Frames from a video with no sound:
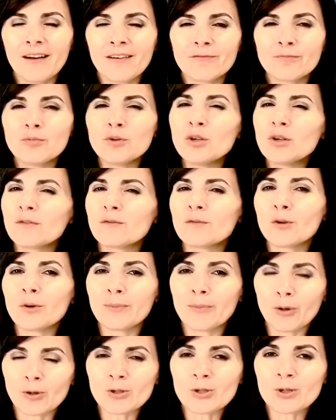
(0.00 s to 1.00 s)
beautiful
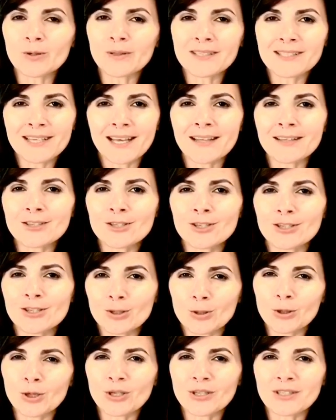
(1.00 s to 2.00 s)
emotional intelligence
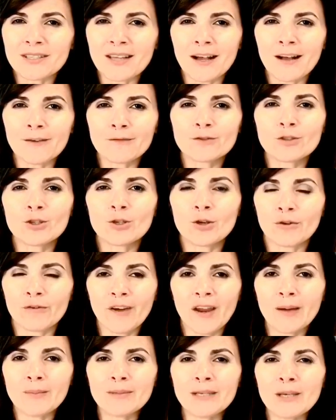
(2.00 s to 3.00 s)
to yourself, to your
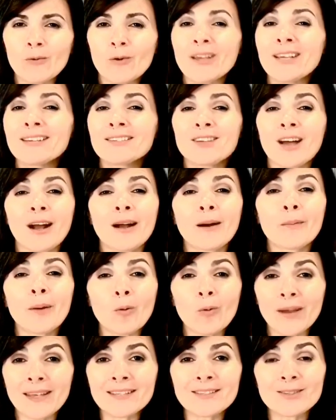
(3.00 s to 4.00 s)
family, we can talk
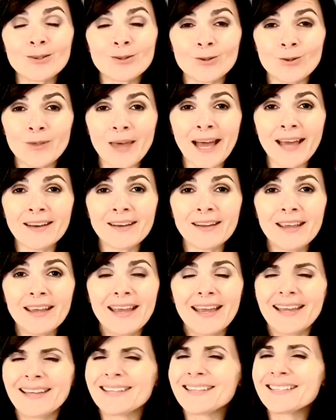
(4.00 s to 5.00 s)
about ways to do that.
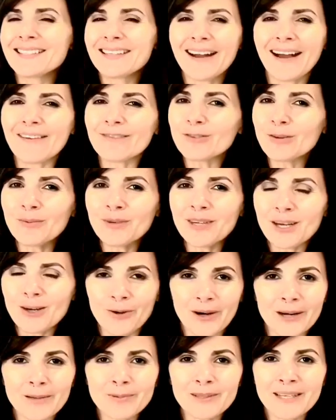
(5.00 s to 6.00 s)
It doesn't have to be
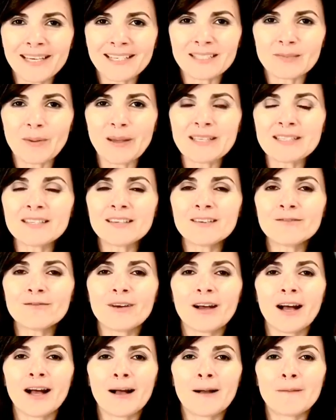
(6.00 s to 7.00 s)
incredibly expensive,
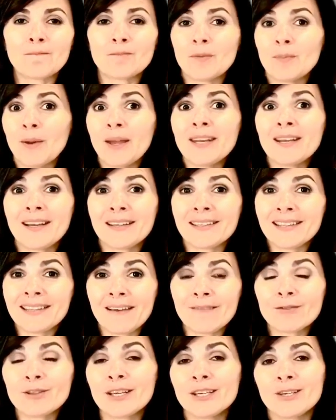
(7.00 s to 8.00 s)
depending on the
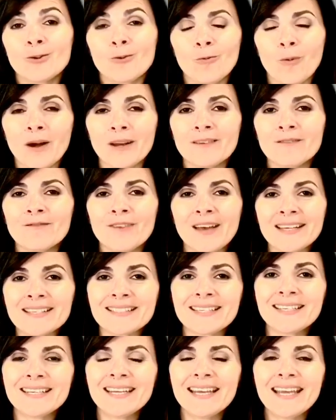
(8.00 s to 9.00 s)
level that you want to
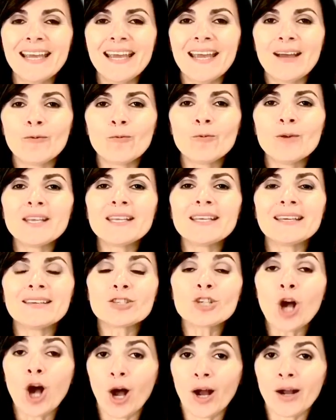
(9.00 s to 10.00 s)
invest in. We can
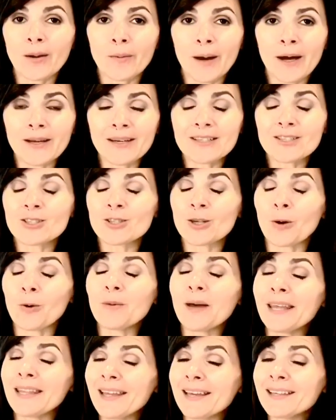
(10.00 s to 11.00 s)
talk about it.
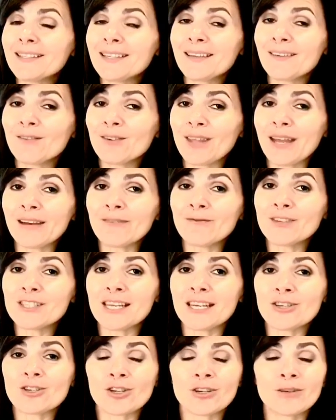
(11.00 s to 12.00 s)
So I'd like to give you that
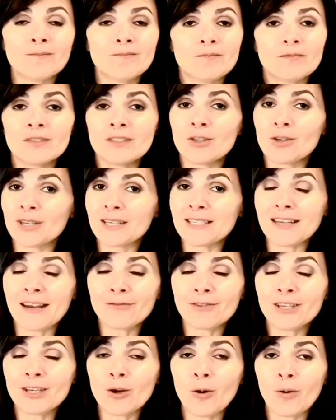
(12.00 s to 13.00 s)
invitation. You can
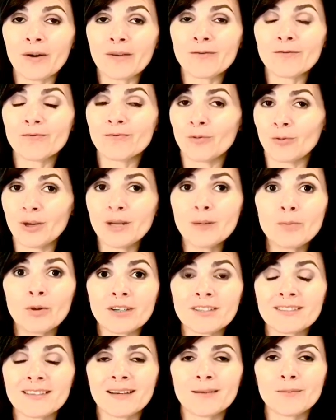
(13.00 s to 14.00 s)
definitely go and read
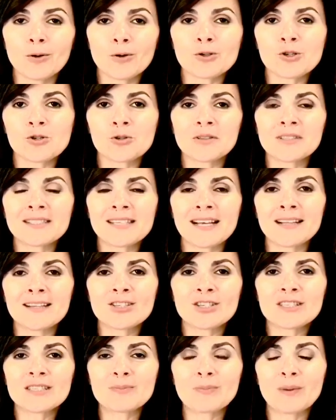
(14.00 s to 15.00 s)
books on emotional
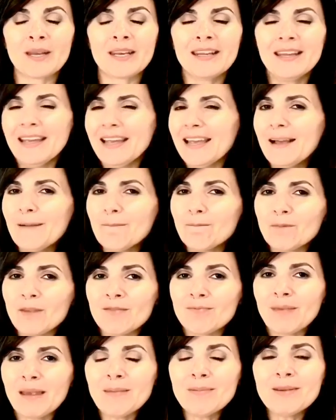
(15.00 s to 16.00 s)
intelligence, but
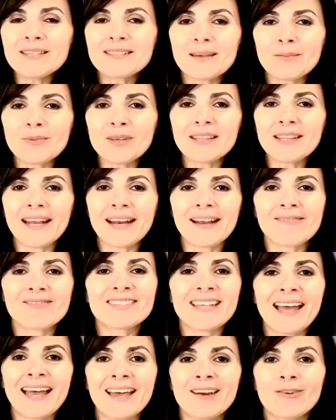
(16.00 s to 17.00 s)
if maybe something that I've
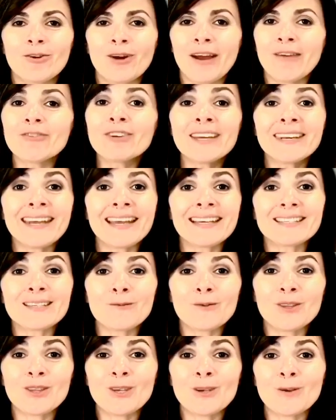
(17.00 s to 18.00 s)
said or I've connected
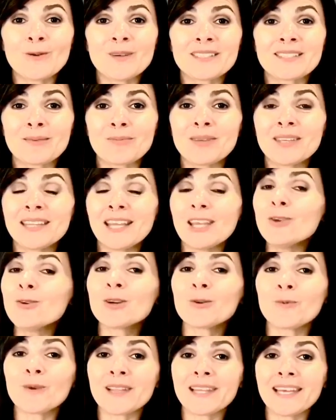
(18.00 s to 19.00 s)
with you is something that you
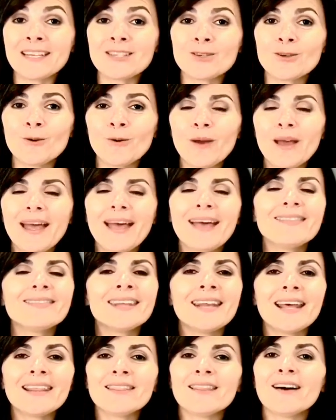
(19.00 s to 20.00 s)
can relate to,
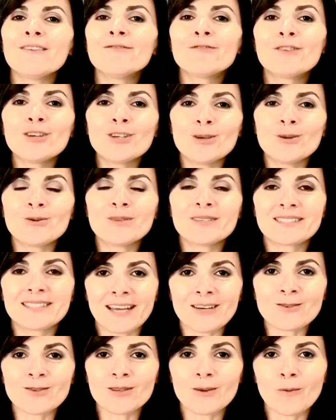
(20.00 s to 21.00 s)
then I'd love for you to
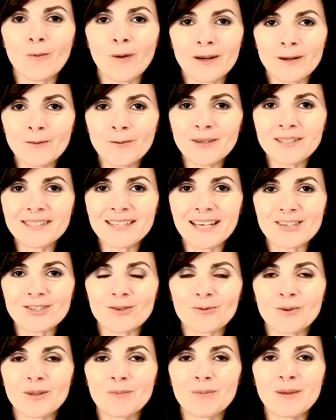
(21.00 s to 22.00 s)
schedule a one-on-one
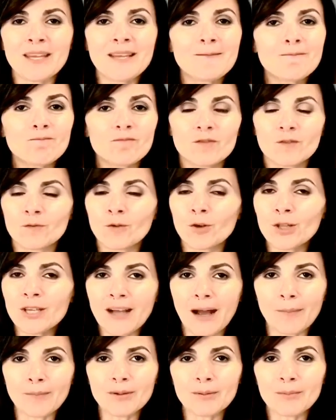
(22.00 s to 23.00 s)
session with me, fully
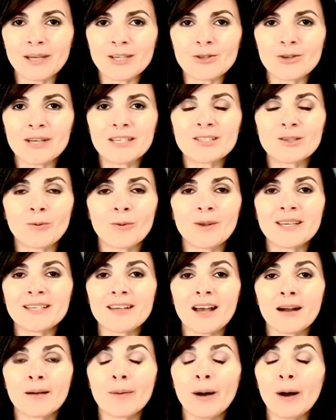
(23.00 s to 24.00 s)
complimentary, so we can
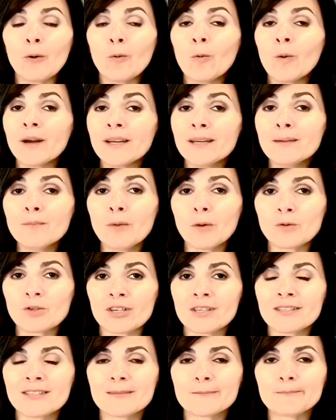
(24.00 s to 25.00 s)
talk about what
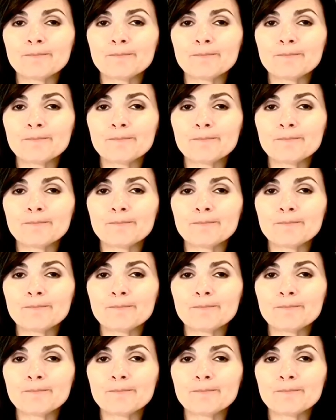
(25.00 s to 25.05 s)
emotions